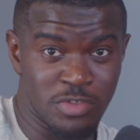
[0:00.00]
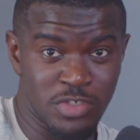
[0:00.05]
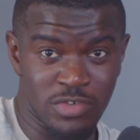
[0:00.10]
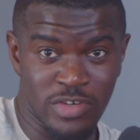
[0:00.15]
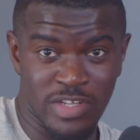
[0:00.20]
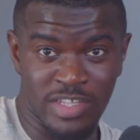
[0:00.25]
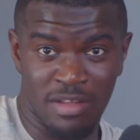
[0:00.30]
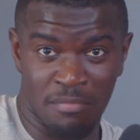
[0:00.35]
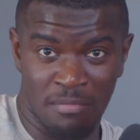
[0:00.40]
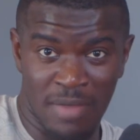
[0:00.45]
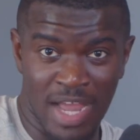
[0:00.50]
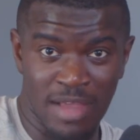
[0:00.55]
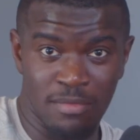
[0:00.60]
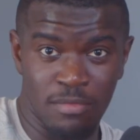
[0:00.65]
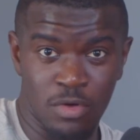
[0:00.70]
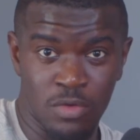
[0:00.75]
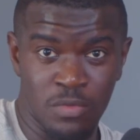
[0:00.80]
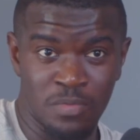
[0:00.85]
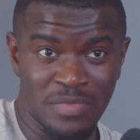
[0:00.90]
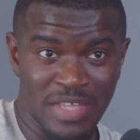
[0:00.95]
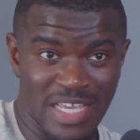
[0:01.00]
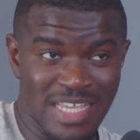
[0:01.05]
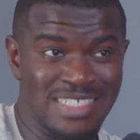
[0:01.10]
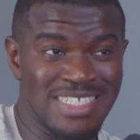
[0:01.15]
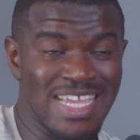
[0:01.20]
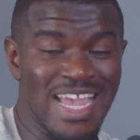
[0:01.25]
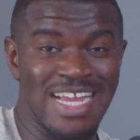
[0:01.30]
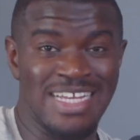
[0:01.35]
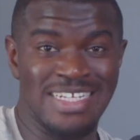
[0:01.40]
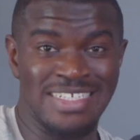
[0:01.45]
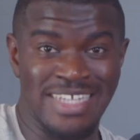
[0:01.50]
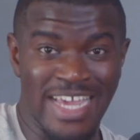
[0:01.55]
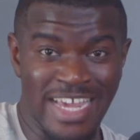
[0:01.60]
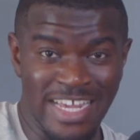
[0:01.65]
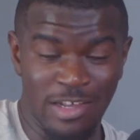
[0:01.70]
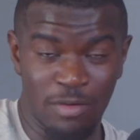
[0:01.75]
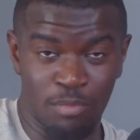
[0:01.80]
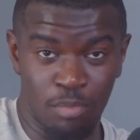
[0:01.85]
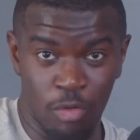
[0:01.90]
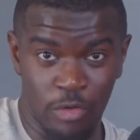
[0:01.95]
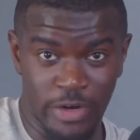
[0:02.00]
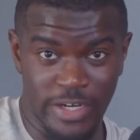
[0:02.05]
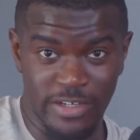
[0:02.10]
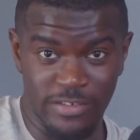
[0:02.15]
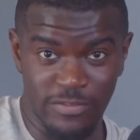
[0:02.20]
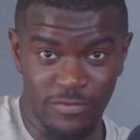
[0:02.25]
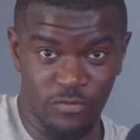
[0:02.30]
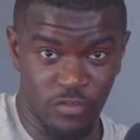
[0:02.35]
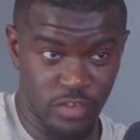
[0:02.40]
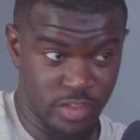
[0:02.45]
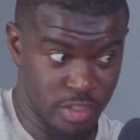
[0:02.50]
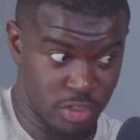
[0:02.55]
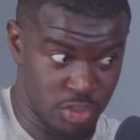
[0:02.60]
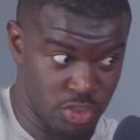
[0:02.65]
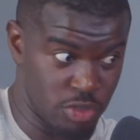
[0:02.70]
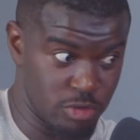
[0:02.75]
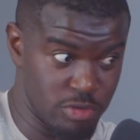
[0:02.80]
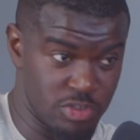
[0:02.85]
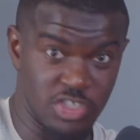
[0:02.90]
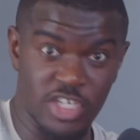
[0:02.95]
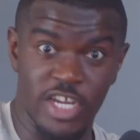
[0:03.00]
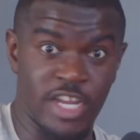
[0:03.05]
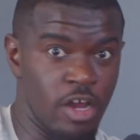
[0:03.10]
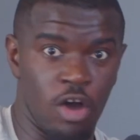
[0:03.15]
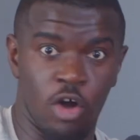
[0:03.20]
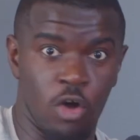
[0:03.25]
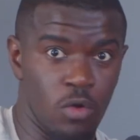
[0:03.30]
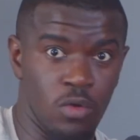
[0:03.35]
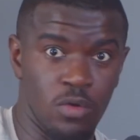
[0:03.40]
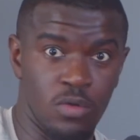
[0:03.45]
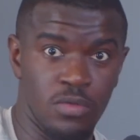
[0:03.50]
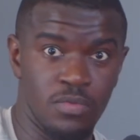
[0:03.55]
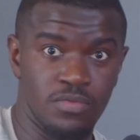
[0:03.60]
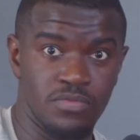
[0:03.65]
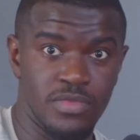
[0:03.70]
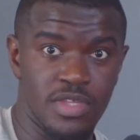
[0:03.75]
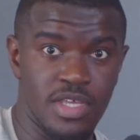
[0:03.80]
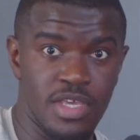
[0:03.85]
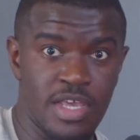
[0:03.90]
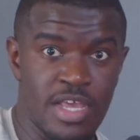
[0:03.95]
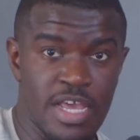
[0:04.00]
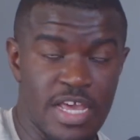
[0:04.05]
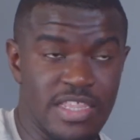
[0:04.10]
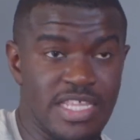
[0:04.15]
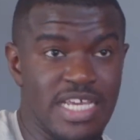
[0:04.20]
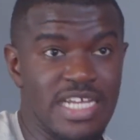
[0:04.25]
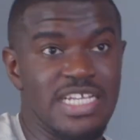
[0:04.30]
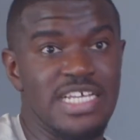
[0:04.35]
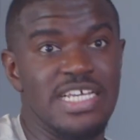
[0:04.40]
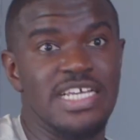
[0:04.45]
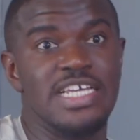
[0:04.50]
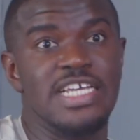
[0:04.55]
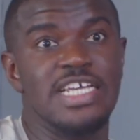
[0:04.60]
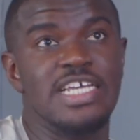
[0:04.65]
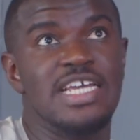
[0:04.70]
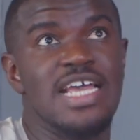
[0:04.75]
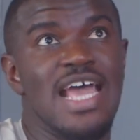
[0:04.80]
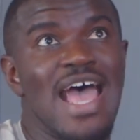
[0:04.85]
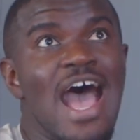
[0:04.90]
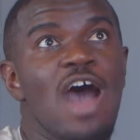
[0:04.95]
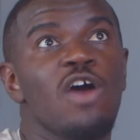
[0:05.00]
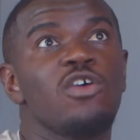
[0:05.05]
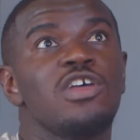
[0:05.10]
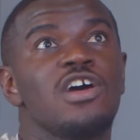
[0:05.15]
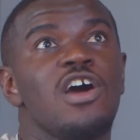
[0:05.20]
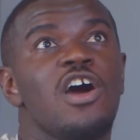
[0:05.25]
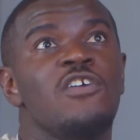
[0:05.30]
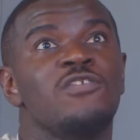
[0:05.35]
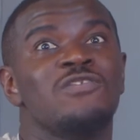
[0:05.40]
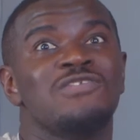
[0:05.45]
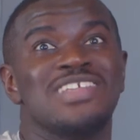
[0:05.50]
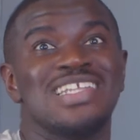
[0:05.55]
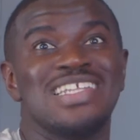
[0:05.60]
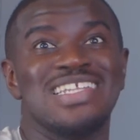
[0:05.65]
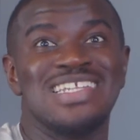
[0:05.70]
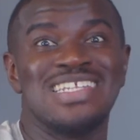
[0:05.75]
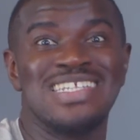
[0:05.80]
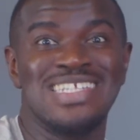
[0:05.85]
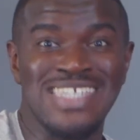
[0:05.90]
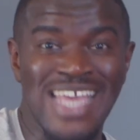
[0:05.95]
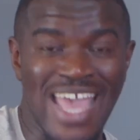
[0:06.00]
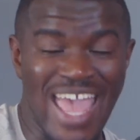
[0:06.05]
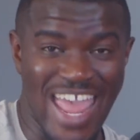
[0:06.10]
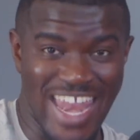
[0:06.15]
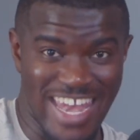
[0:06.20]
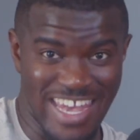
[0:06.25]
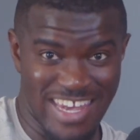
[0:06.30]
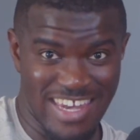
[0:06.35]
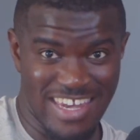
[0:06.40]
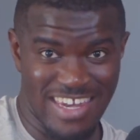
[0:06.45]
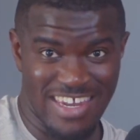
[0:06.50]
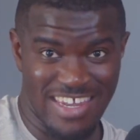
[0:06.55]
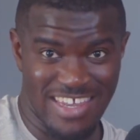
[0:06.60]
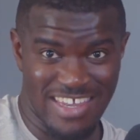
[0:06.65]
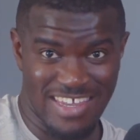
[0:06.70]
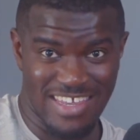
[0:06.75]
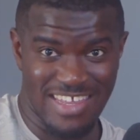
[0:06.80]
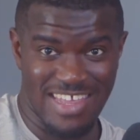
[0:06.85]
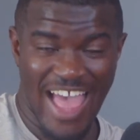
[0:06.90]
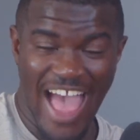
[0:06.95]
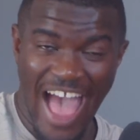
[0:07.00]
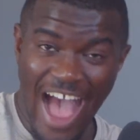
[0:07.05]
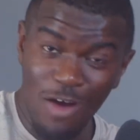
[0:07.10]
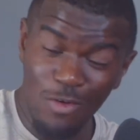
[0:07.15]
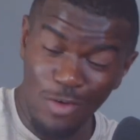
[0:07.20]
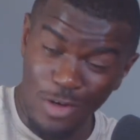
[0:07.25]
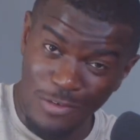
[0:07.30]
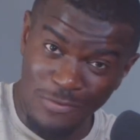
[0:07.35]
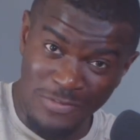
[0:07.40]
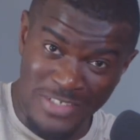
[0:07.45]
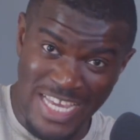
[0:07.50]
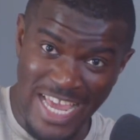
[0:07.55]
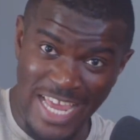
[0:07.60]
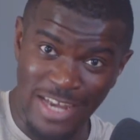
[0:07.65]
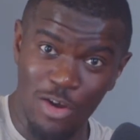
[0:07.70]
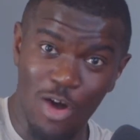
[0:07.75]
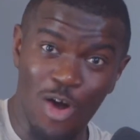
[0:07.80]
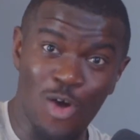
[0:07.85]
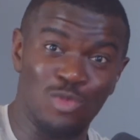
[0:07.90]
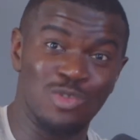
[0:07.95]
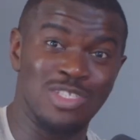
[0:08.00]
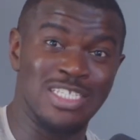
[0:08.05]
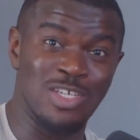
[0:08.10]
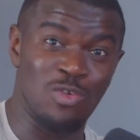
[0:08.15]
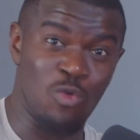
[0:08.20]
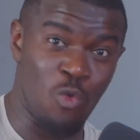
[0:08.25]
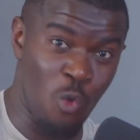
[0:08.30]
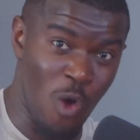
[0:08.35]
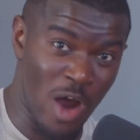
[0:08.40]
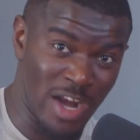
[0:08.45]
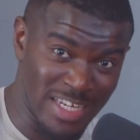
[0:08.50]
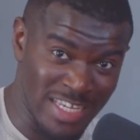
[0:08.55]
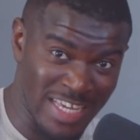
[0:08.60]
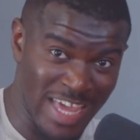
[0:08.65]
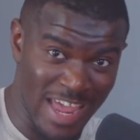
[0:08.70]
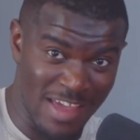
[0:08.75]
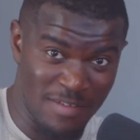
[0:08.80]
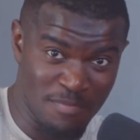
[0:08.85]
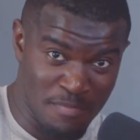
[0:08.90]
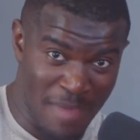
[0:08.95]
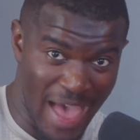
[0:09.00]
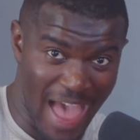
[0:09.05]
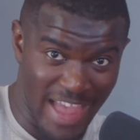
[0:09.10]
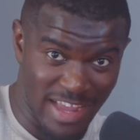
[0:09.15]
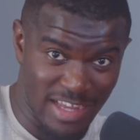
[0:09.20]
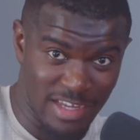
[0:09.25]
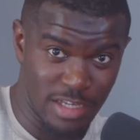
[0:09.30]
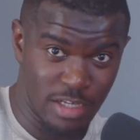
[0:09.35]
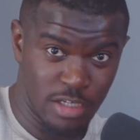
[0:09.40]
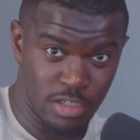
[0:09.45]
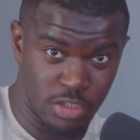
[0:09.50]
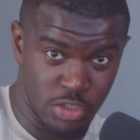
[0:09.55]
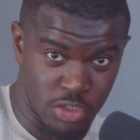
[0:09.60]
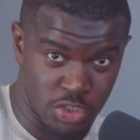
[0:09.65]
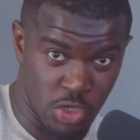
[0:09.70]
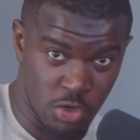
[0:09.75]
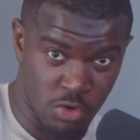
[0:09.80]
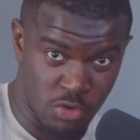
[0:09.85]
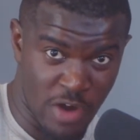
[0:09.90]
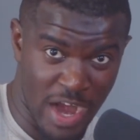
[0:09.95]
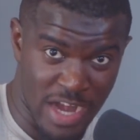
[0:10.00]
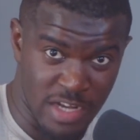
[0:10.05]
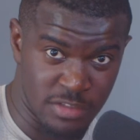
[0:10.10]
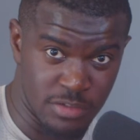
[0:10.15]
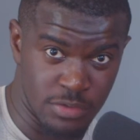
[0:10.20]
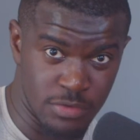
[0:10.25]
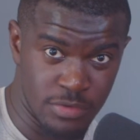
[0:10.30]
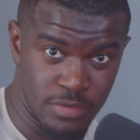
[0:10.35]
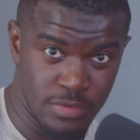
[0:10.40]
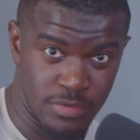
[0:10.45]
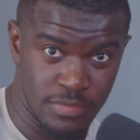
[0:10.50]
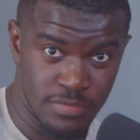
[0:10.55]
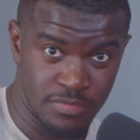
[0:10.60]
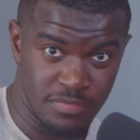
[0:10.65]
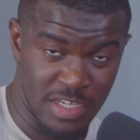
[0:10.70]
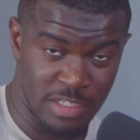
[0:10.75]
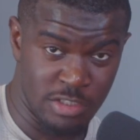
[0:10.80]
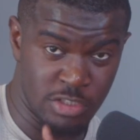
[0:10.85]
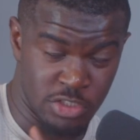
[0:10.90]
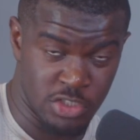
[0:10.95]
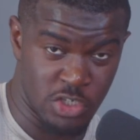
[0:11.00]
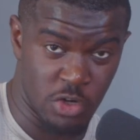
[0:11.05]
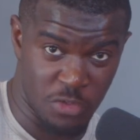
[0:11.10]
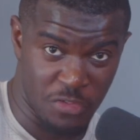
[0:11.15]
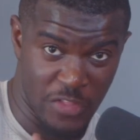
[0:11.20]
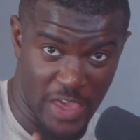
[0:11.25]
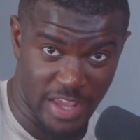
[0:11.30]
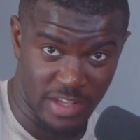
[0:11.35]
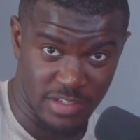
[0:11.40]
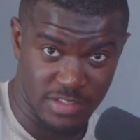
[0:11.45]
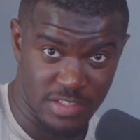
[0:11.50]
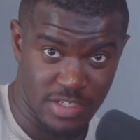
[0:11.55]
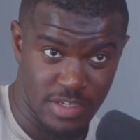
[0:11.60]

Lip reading: in the Bible is a data point for the church in a whole. That out of 10, only one came back to show gratitude and to show thanks.